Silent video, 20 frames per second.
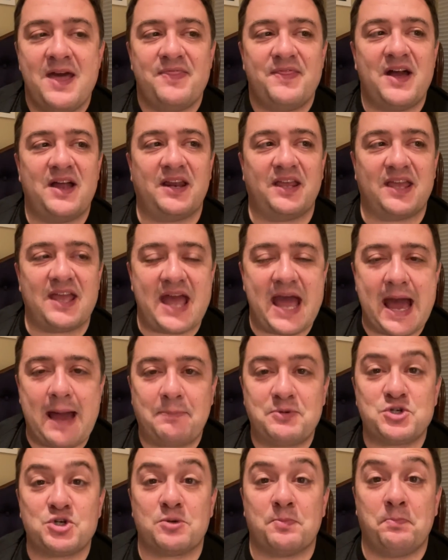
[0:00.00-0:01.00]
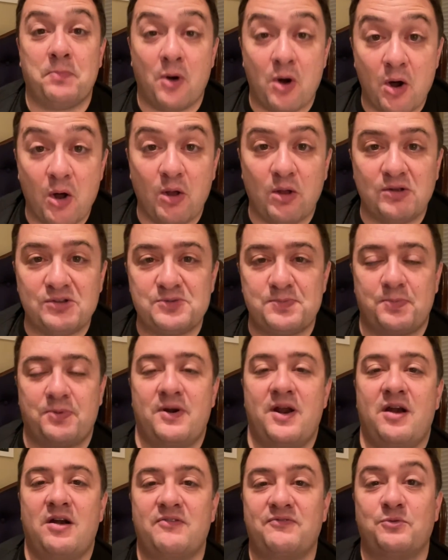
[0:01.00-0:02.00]
that capture Paul's
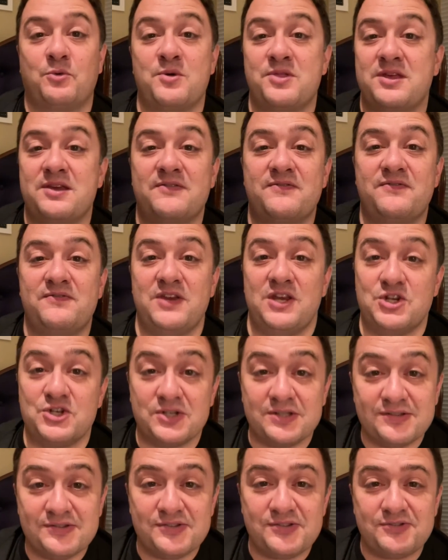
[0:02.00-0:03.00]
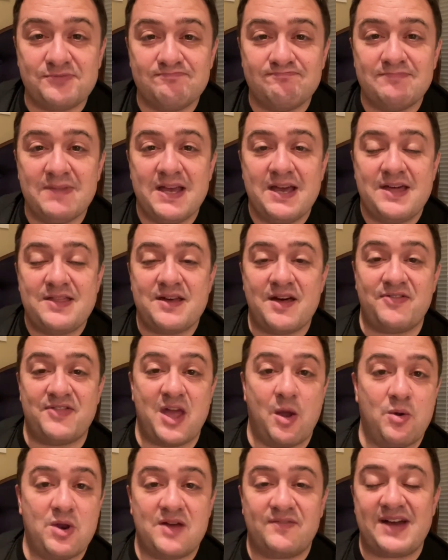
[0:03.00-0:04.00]
prayer for the Ephesians that
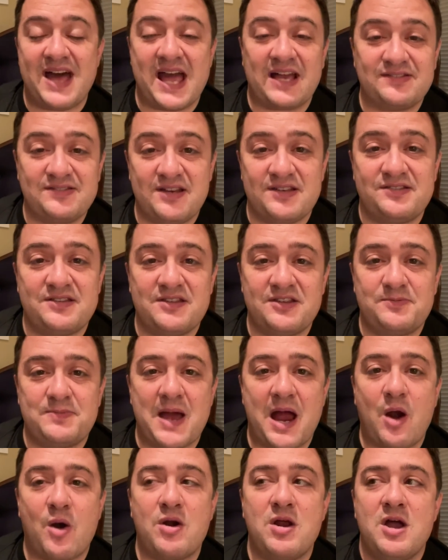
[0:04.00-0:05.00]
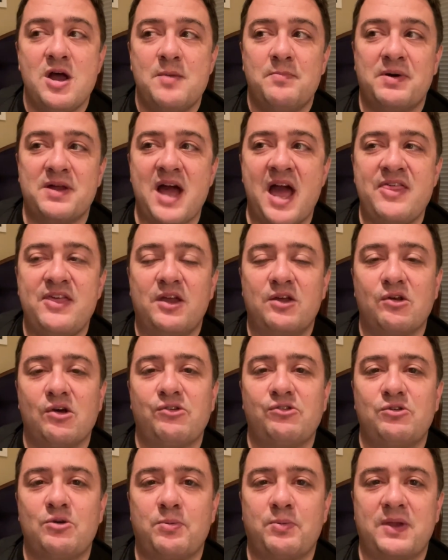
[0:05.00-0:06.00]
they would have access to this power, but I think it
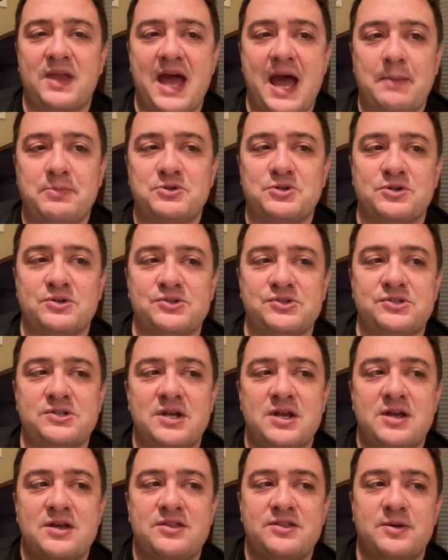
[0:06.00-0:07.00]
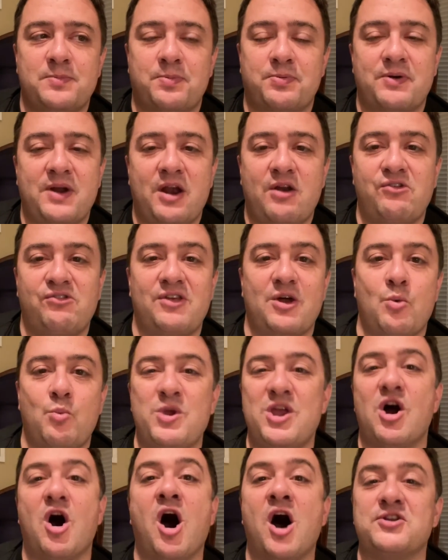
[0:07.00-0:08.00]
also captures the prayers that
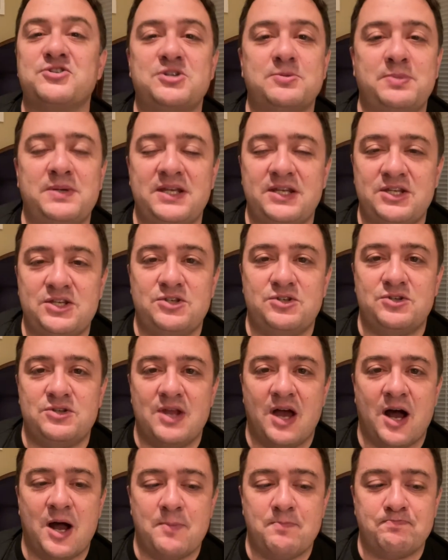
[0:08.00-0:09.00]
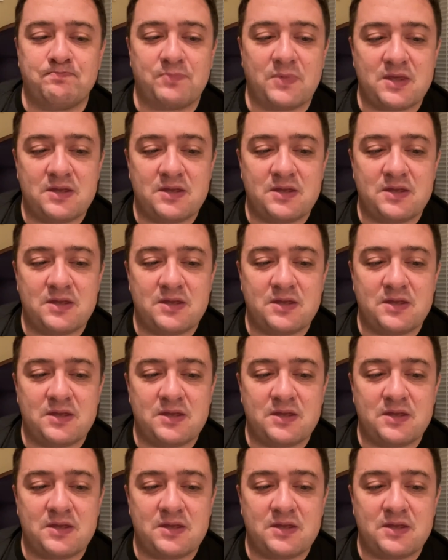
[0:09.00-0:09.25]
we ought to be um,